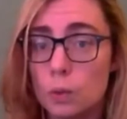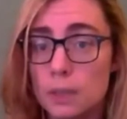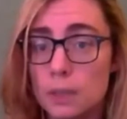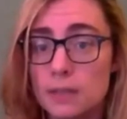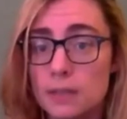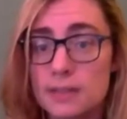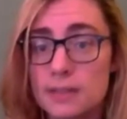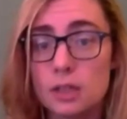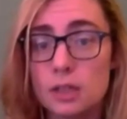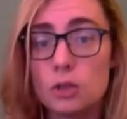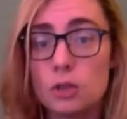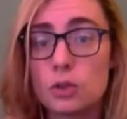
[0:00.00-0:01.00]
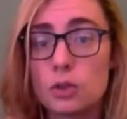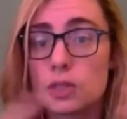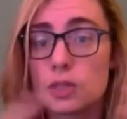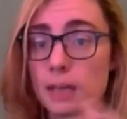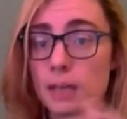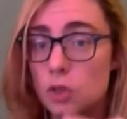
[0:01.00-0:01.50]
be to still use
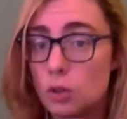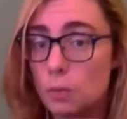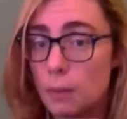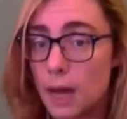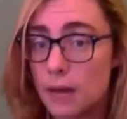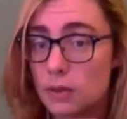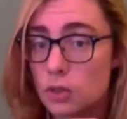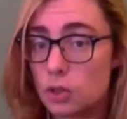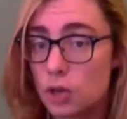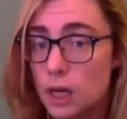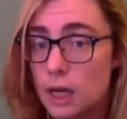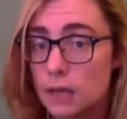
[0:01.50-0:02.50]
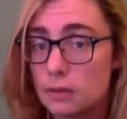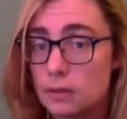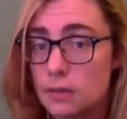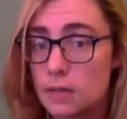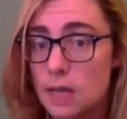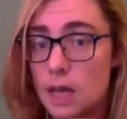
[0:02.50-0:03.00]
those same two math
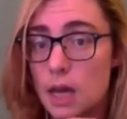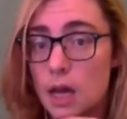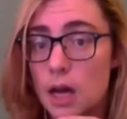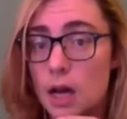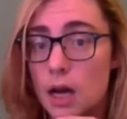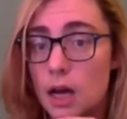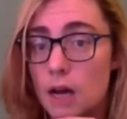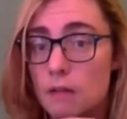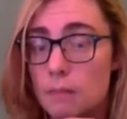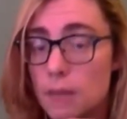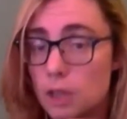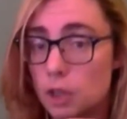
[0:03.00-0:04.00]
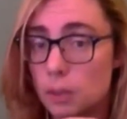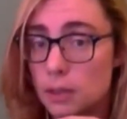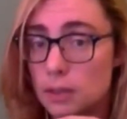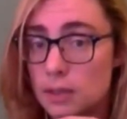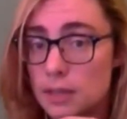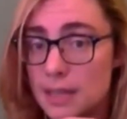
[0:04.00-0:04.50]
strands of
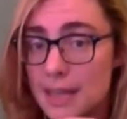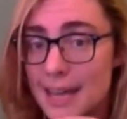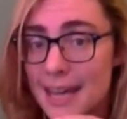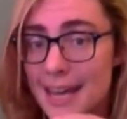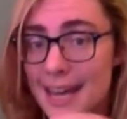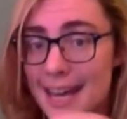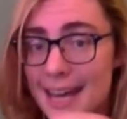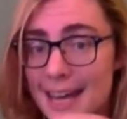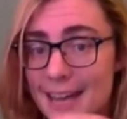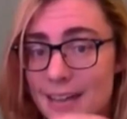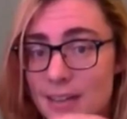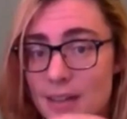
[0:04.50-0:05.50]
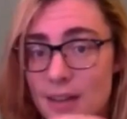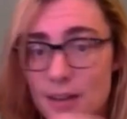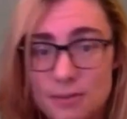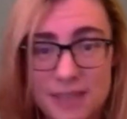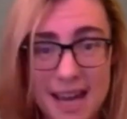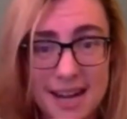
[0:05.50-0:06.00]
measurement and
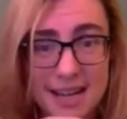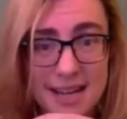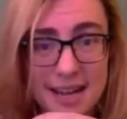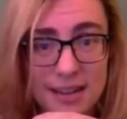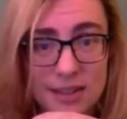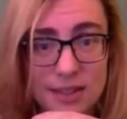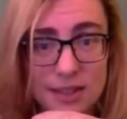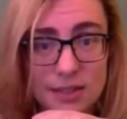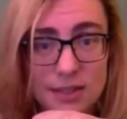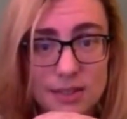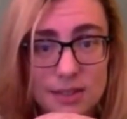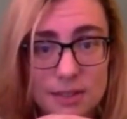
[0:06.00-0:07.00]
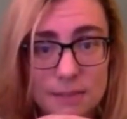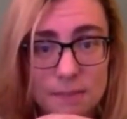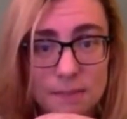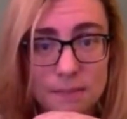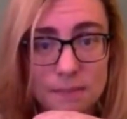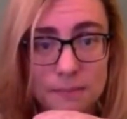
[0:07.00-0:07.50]
of data analysis,
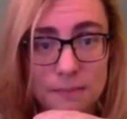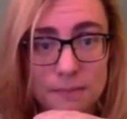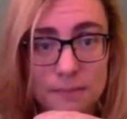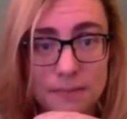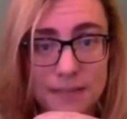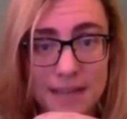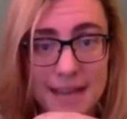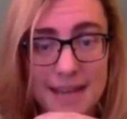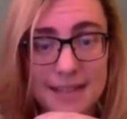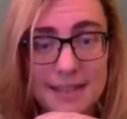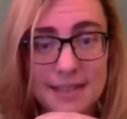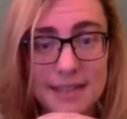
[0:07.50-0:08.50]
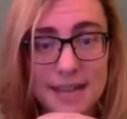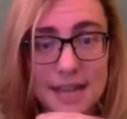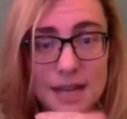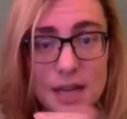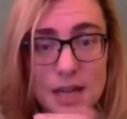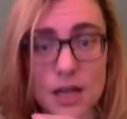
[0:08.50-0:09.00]
and
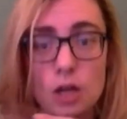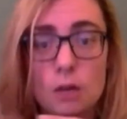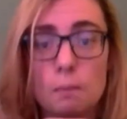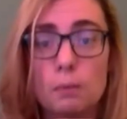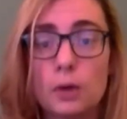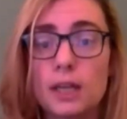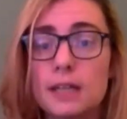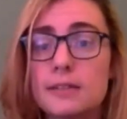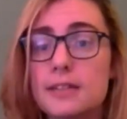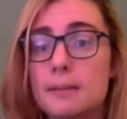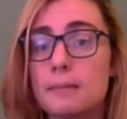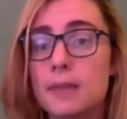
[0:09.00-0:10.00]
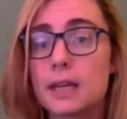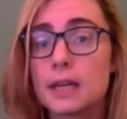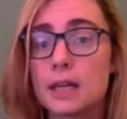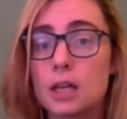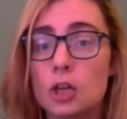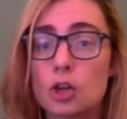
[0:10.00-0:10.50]
instead bring in
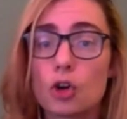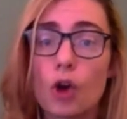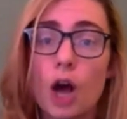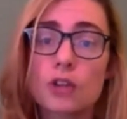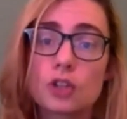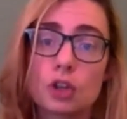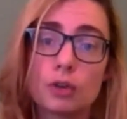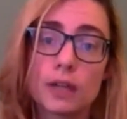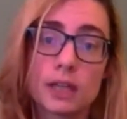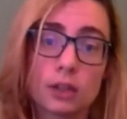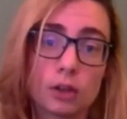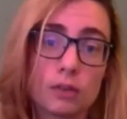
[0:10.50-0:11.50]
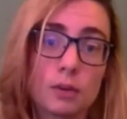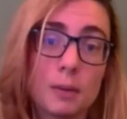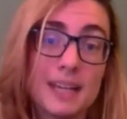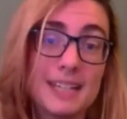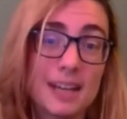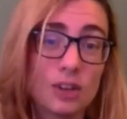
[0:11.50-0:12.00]
something cross-curricular from
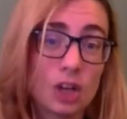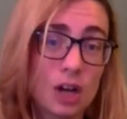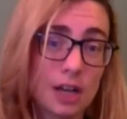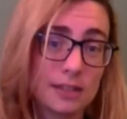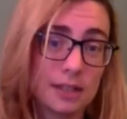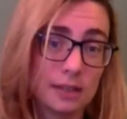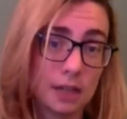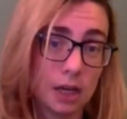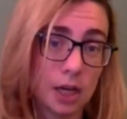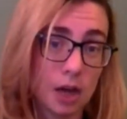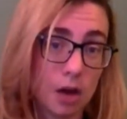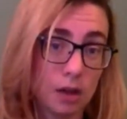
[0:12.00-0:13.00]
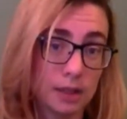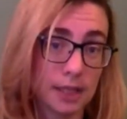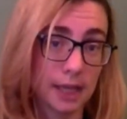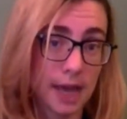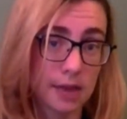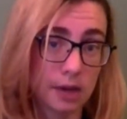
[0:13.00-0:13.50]
another content area
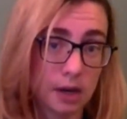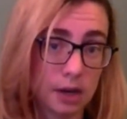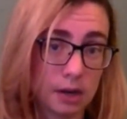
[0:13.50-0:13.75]
altogether.